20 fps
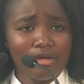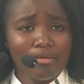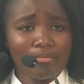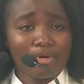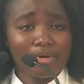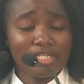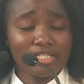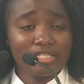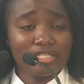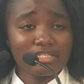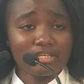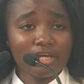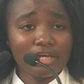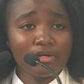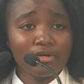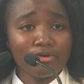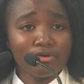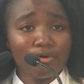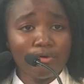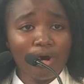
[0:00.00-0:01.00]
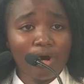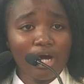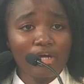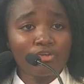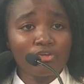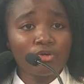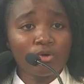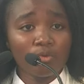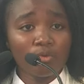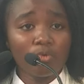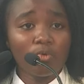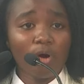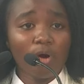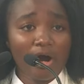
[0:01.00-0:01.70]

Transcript: But he said, No, I know who I